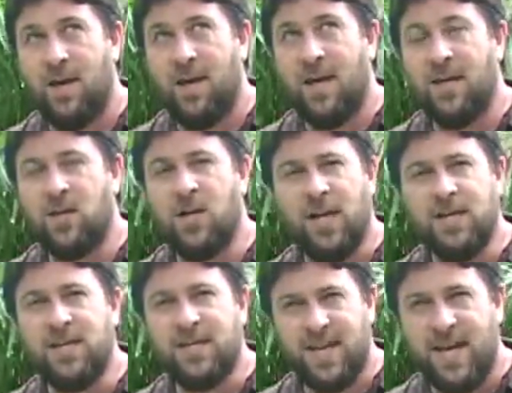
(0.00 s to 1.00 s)
in
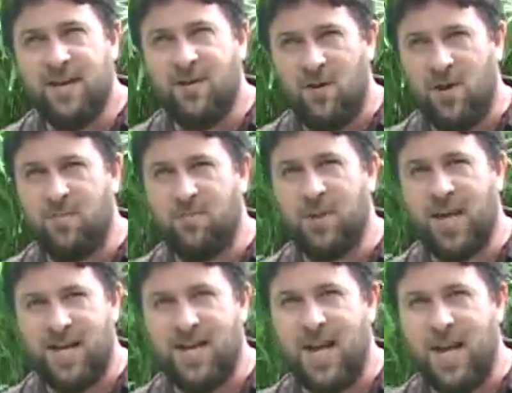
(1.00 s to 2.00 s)
collecting data on
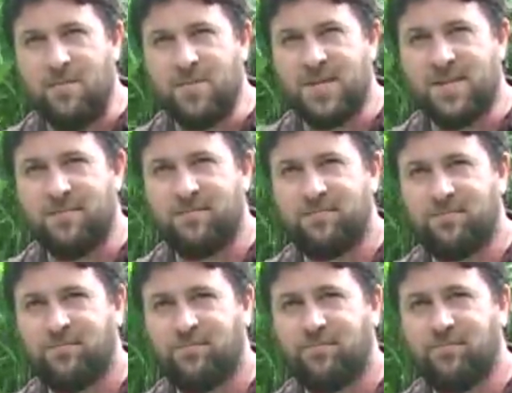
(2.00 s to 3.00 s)
plant names
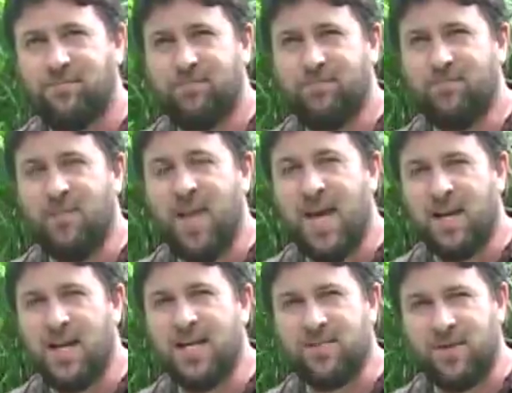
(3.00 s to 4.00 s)

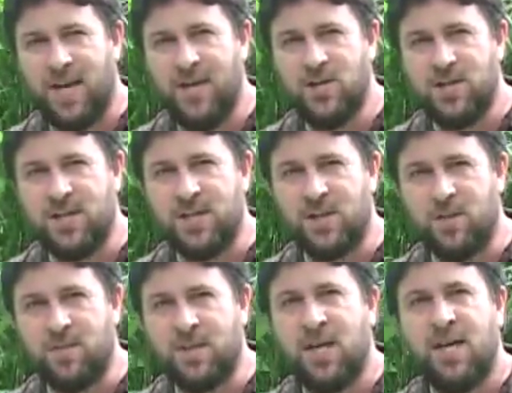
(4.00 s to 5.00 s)
and classification
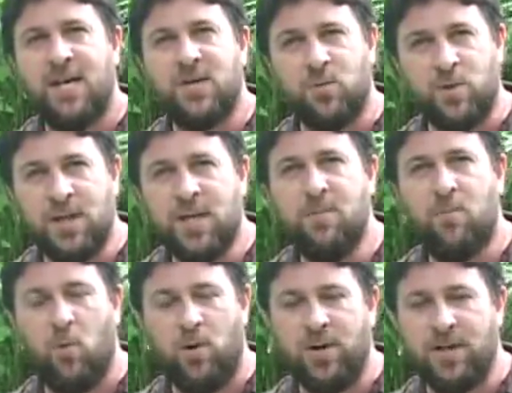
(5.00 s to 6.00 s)
systems, it's really
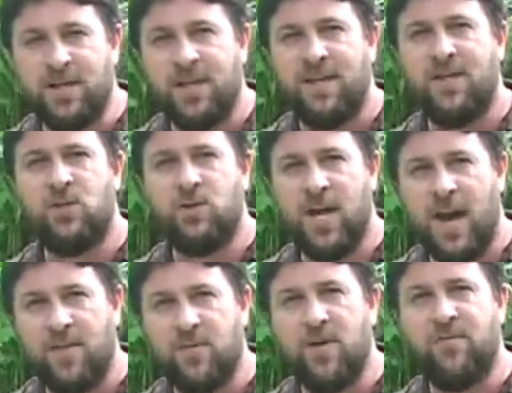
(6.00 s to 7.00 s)
important that you
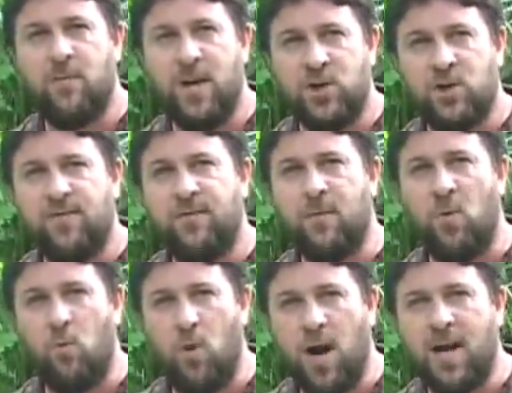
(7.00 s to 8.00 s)
gather information from a
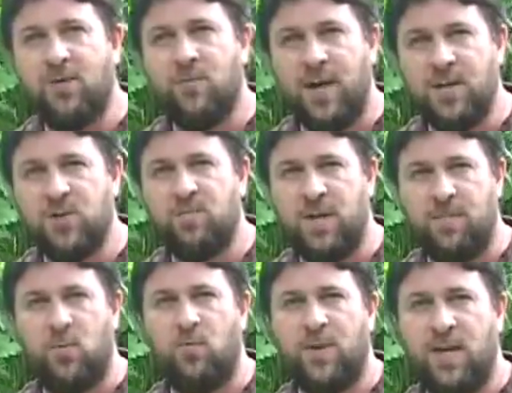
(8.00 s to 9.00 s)
wide range of
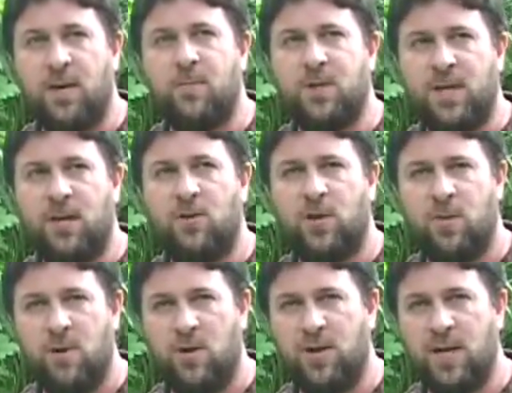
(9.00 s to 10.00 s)
people within a particular
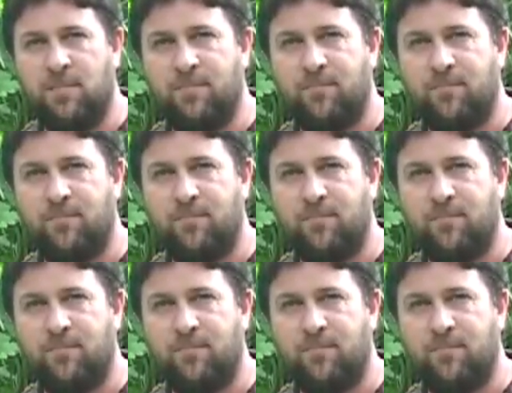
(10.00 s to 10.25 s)
community.